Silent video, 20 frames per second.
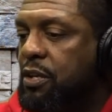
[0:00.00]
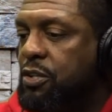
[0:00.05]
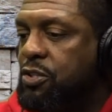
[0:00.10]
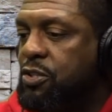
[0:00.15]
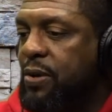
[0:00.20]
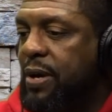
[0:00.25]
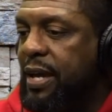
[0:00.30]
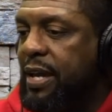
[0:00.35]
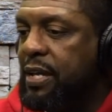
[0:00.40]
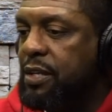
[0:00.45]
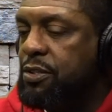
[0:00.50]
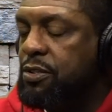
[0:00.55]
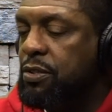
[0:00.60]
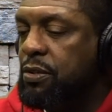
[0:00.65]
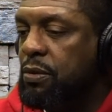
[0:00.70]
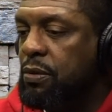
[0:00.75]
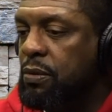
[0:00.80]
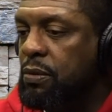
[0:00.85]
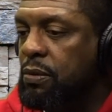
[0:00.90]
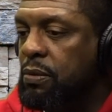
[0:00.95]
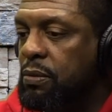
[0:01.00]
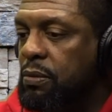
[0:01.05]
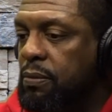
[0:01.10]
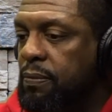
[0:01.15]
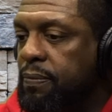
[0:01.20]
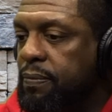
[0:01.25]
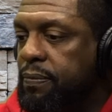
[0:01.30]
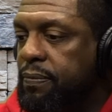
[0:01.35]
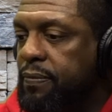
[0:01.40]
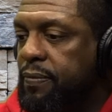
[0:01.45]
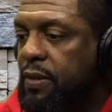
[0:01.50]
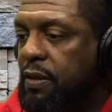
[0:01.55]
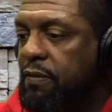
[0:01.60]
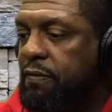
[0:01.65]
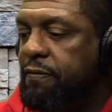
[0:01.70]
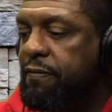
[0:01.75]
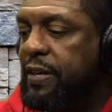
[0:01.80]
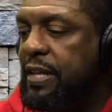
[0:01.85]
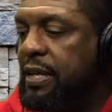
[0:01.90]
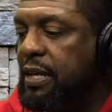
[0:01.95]
trying to
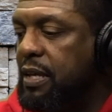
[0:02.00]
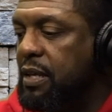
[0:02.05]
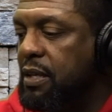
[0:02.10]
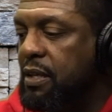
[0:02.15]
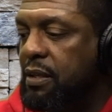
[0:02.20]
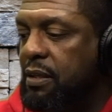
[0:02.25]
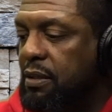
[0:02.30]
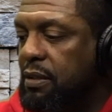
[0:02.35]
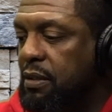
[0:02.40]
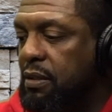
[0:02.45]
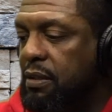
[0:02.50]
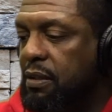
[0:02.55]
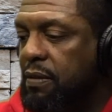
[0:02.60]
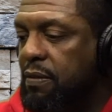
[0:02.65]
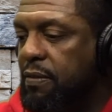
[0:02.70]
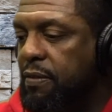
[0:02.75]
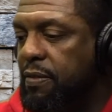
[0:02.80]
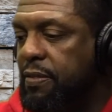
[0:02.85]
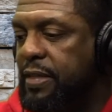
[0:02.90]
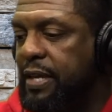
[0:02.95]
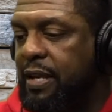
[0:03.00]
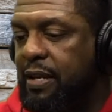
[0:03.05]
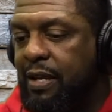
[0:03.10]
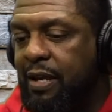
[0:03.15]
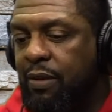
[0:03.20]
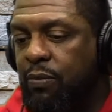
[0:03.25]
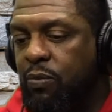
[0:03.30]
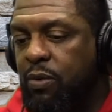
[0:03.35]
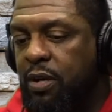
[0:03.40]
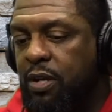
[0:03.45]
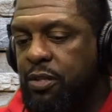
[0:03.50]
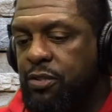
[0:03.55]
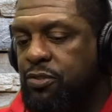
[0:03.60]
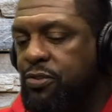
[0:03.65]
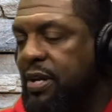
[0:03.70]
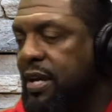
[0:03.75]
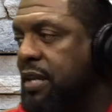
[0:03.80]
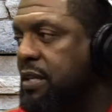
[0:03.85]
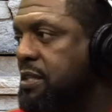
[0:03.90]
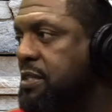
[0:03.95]
fit in than I was
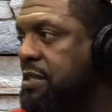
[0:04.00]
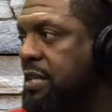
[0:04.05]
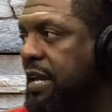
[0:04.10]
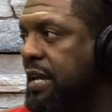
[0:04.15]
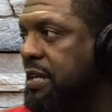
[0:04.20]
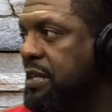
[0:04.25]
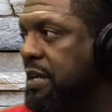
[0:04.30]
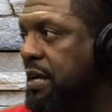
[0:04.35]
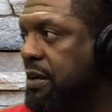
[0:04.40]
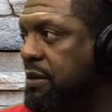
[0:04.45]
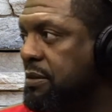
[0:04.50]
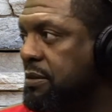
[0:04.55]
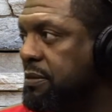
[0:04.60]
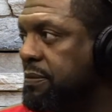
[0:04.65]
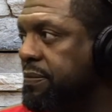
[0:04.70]
trying to stand out.